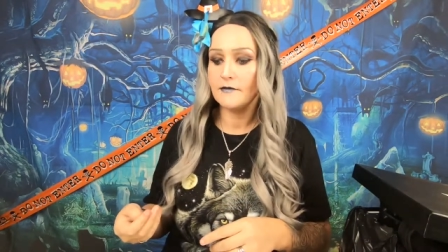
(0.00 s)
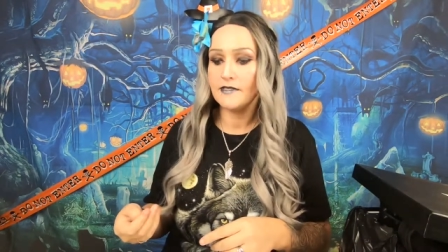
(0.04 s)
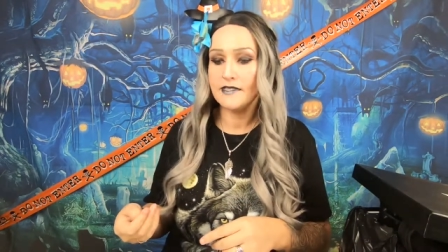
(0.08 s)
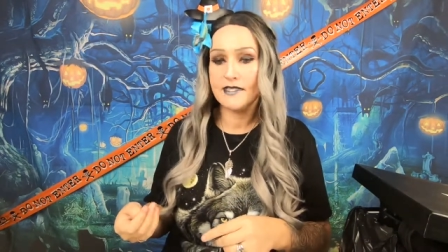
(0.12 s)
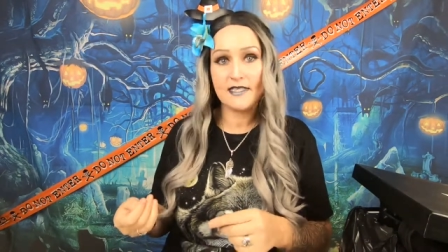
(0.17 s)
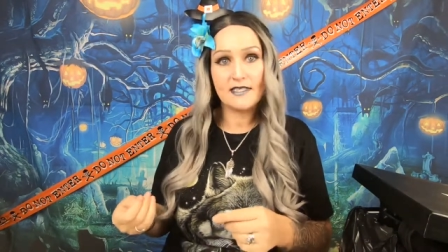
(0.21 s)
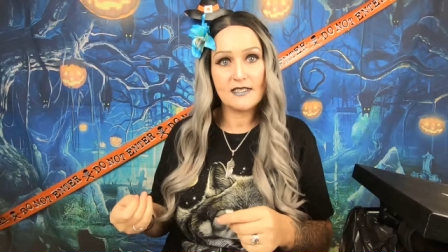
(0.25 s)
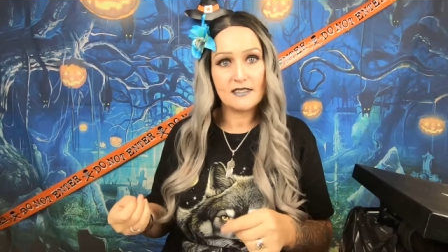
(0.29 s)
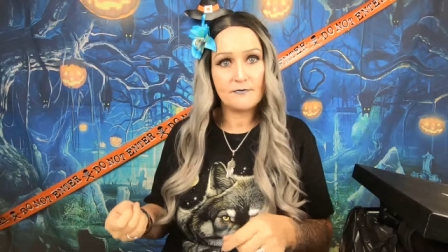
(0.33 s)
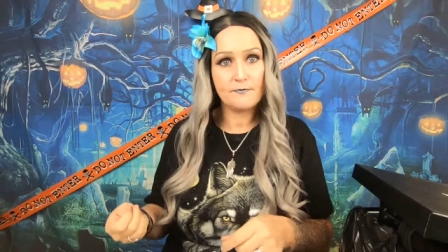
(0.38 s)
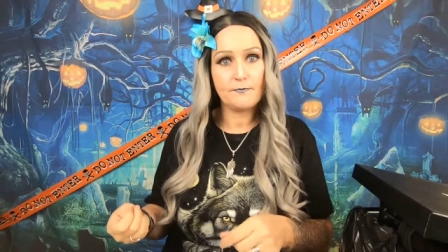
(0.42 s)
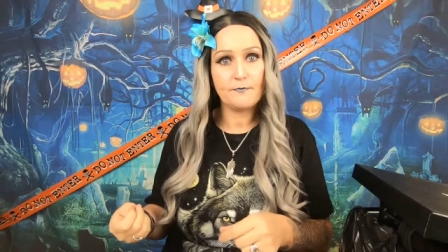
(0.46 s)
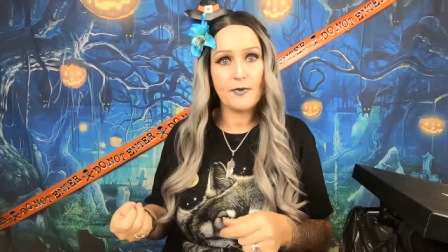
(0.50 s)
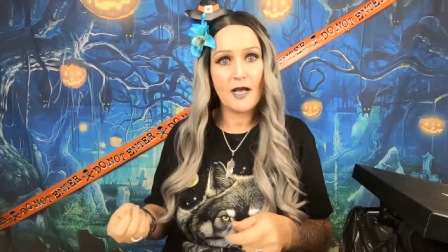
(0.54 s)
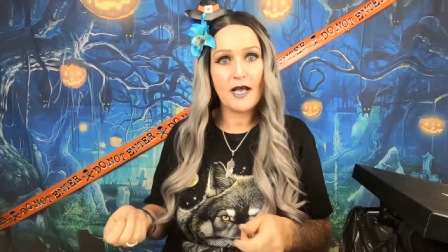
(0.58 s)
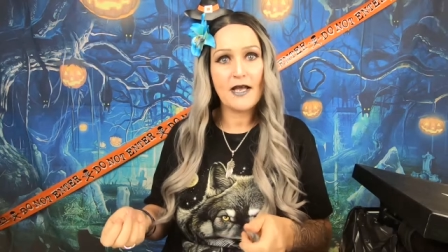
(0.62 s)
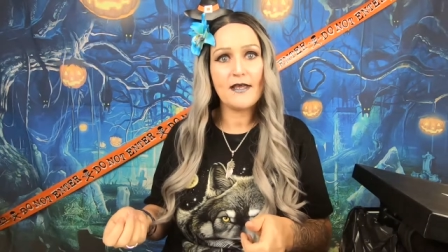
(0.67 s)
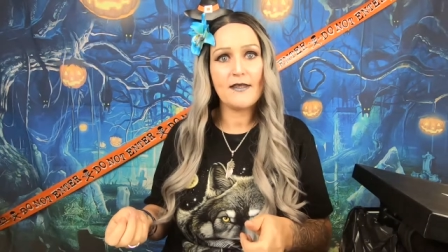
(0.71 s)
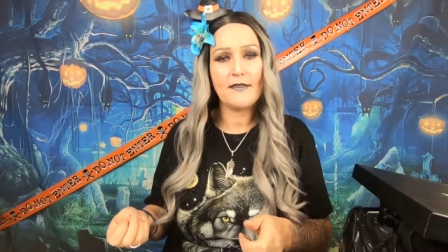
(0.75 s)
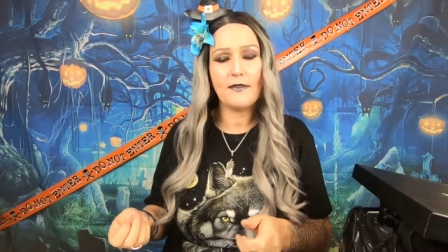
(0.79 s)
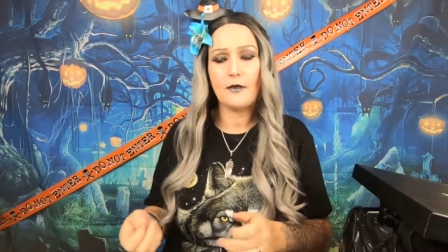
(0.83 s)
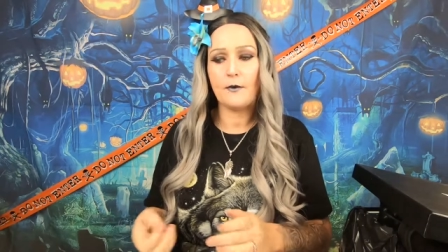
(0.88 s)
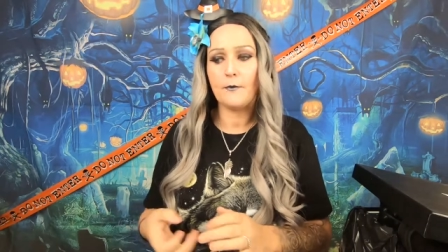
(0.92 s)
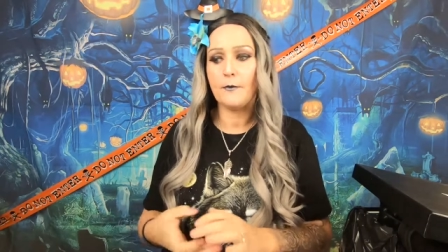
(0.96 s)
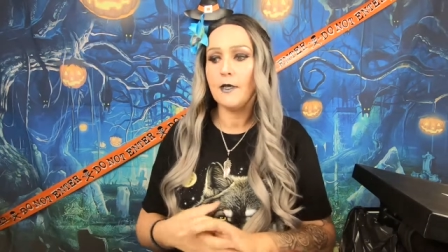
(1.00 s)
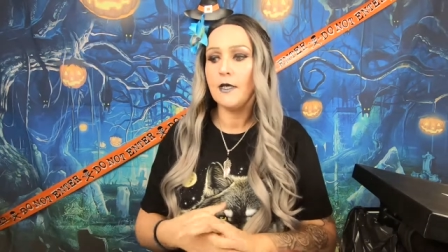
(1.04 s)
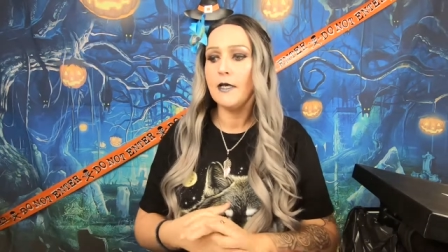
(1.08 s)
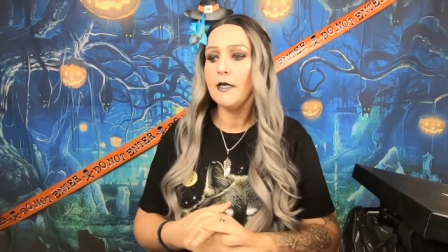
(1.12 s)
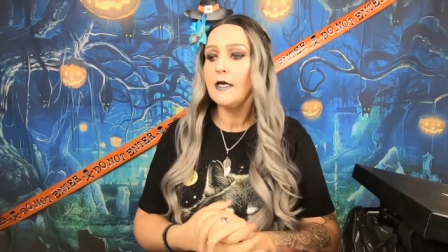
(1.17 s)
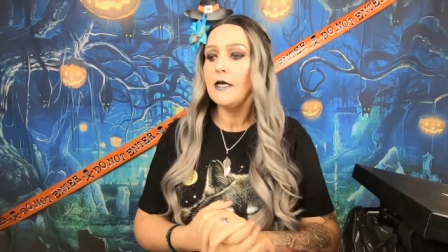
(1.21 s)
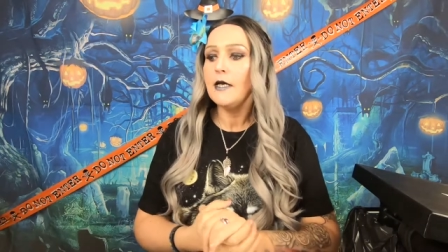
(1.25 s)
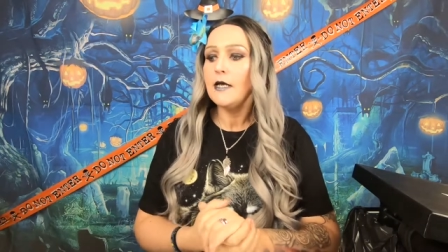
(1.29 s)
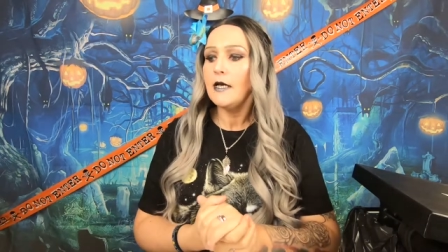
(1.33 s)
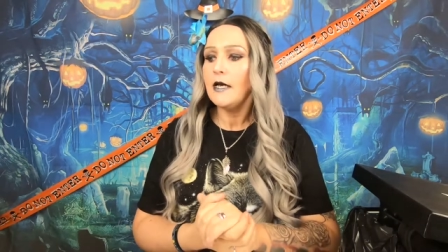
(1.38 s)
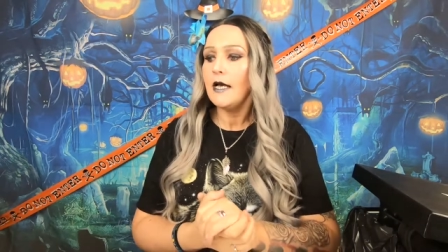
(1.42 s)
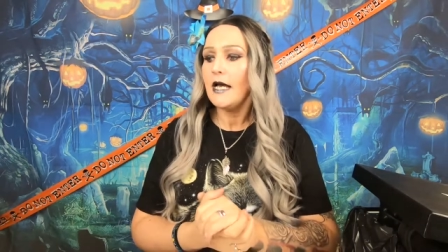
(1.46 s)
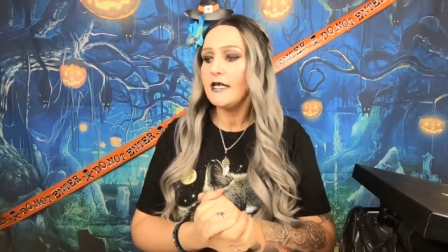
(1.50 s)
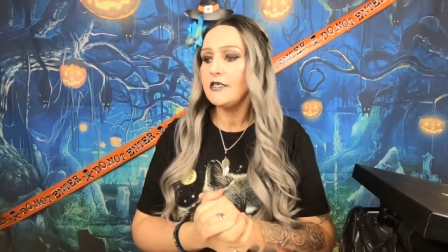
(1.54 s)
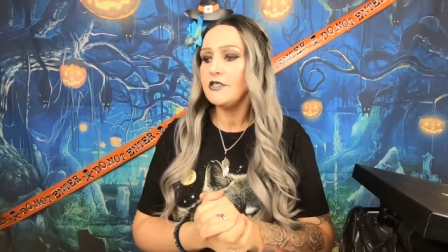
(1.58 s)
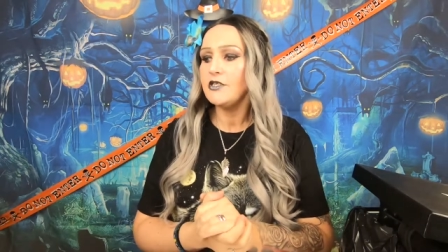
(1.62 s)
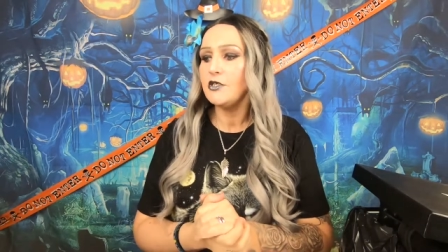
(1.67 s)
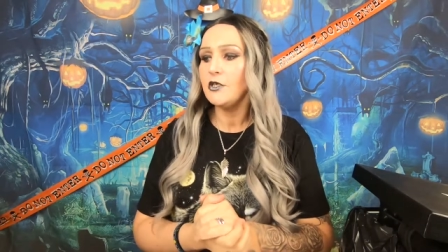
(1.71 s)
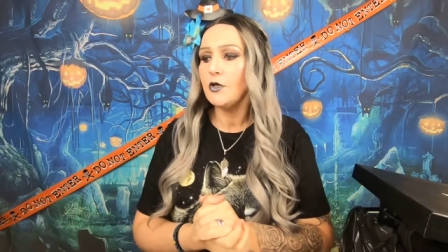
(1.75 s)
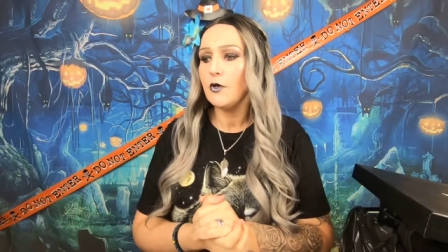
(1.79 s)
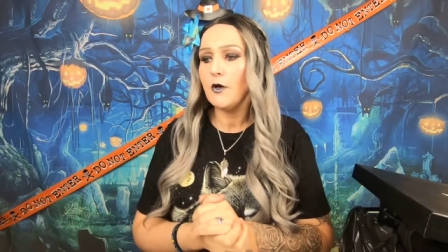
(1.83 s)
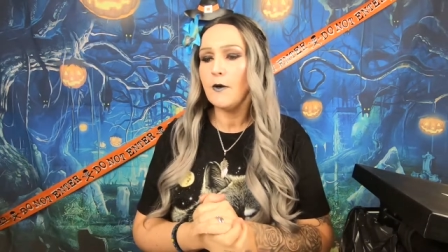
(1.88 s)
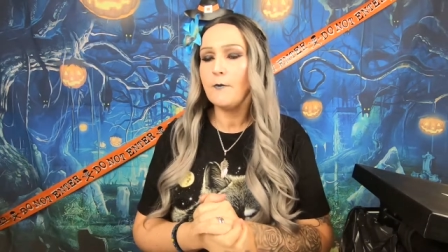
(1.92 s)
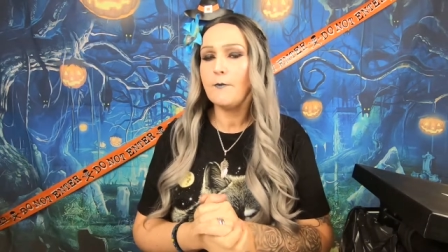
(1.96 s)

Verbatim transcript: since buying them. As you know,